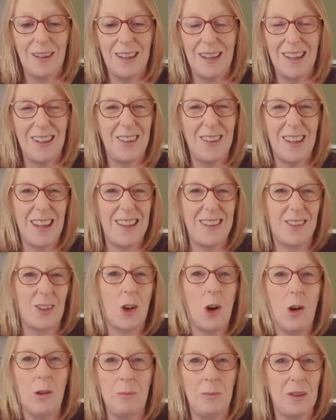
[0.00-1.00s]
it's
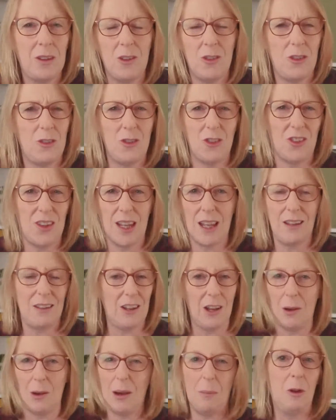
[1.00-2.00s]
gone because you just think,
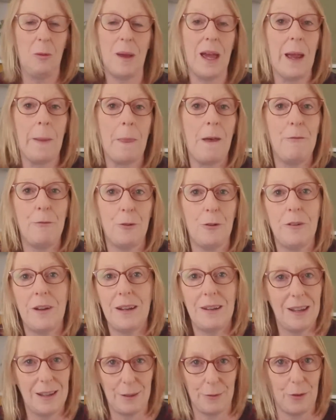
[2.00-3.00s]
no, I'm not paying that for
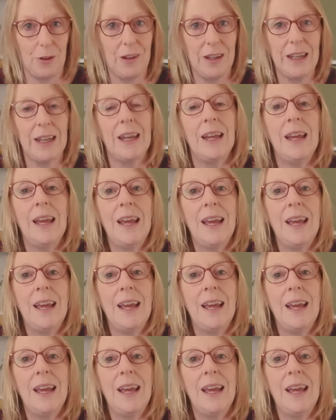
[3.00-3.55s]
it, it's fine.